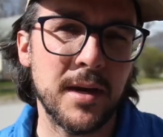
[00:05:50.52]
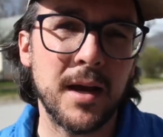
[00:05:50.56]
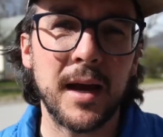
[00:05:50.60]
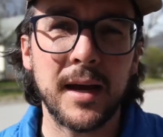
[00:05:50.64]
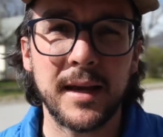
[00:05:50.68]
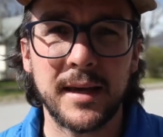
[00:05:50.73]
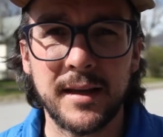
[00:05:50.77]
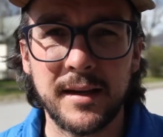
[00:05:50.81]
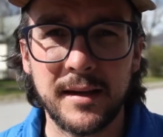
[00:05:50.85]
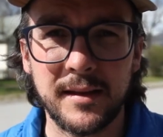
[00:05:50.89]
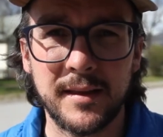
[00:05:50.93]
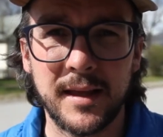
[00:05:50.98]

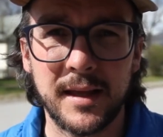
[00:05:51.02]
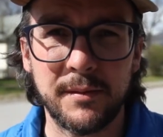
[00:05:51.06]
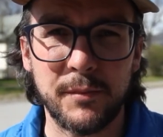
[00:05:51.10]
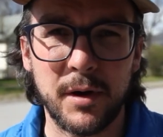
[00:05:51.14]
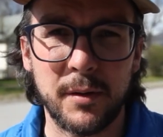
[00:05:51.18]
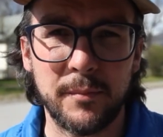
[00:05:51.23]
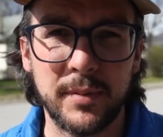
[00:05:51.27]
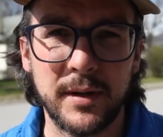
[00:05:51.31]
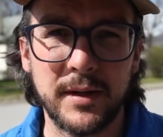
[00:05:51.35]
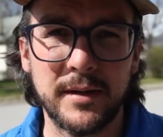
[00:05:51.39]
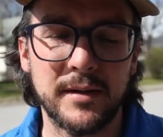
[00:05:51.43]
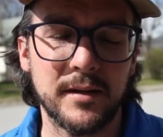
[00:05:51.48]
not getting that in
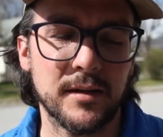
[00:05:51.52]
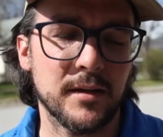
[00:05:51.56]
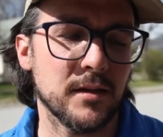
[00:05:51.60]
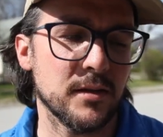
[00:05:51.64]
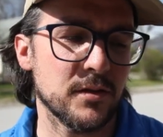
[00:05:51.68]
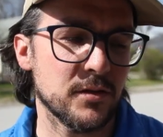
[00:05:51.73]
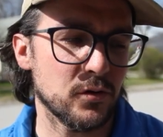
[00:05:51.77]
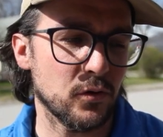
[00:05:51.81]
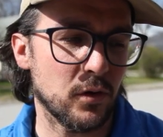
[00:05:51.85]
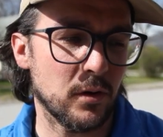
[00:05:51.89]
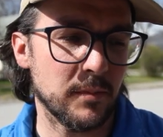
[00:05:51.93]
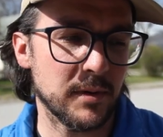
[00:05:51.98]
my painting,
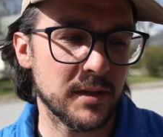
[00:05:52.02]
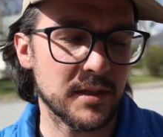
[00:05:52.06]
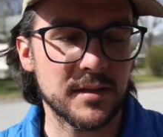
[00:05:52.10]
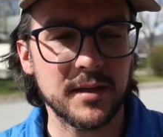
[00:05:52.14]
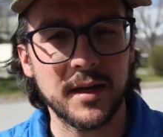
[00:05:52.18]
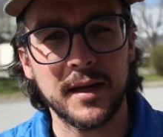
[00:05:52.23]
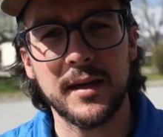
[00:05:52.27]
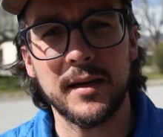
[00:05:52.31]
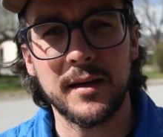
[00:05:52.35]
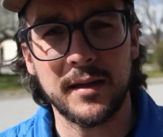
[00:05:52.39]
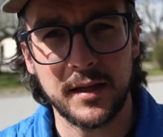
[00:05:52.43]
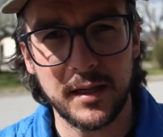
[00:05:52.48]
so I'm
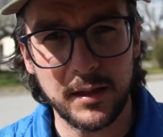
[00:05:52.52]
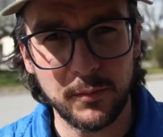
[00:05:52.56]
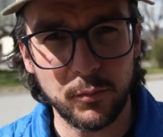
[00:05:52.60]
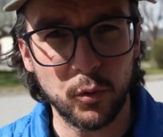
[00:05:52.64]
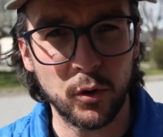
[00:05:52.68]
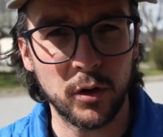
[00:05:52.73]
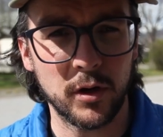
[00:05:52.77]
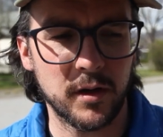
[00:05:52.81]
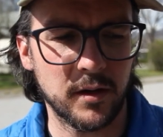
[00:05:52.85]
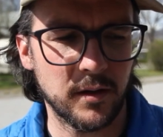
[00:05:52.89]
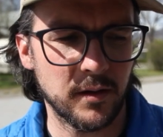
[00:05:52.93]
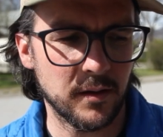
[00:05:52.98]
excited to keep
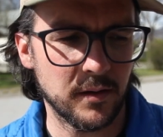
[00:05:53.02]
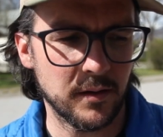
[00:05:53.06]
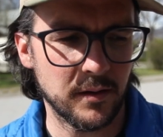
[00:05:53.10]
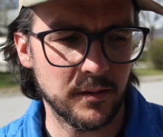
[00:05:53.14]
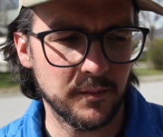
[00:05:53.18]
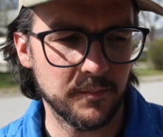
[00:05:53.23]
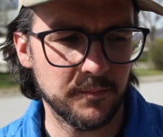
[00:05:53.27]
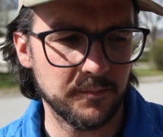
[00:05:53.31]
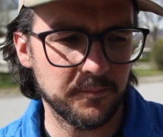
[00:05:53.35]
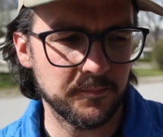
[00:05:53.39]
working on it.